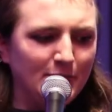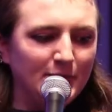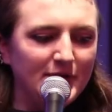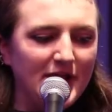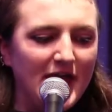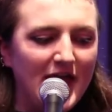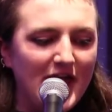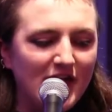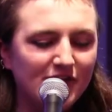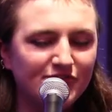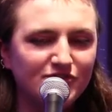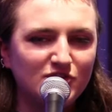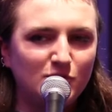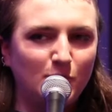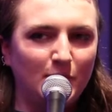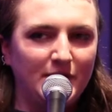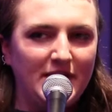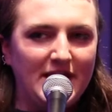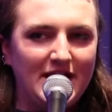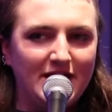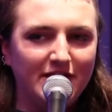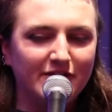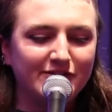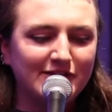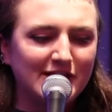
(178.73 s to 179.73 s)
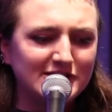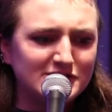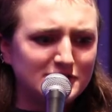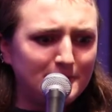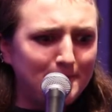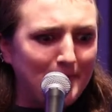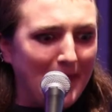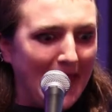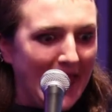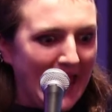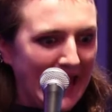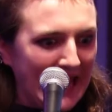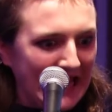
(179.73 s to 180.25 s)
when everyone else had to
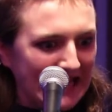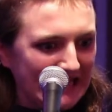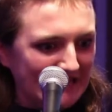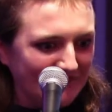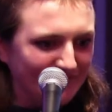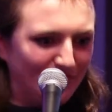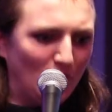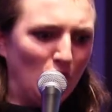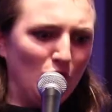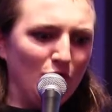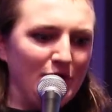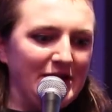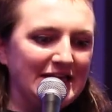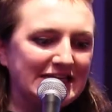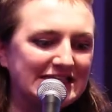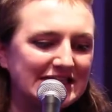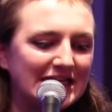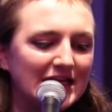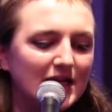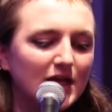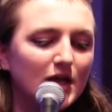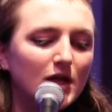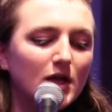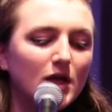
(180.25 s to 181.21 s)
pay for it.